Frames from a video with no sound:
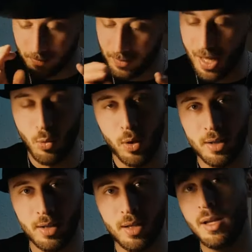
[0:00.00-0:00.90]
They
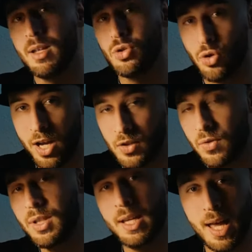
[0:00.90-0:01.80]
quickly
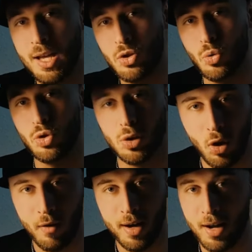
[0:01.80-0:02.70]
transfer the case to
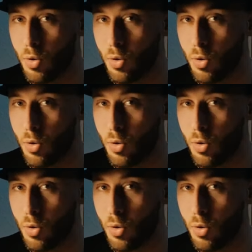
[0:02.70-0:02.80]
Slovak